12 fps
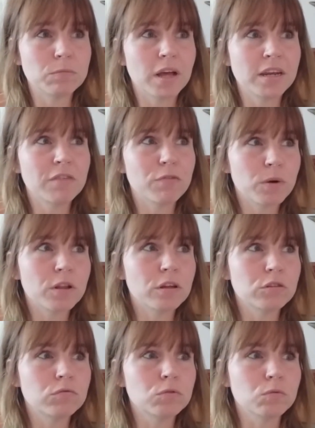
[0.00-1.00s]
another one of
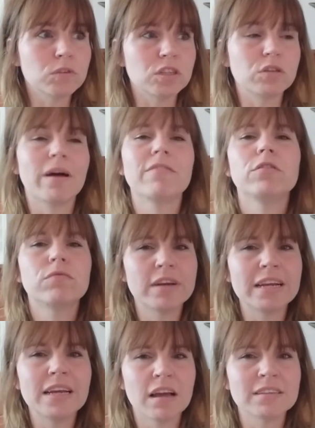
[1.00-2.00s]
those rules that you have to
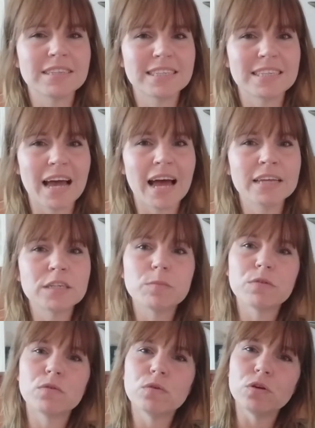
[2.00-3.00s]
really understand
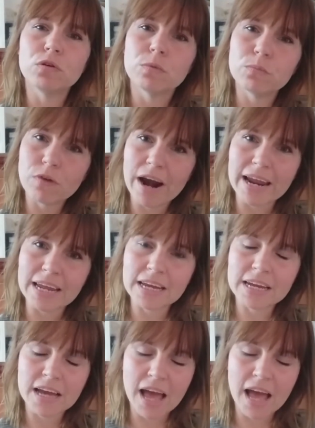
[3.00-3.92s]
before you can break.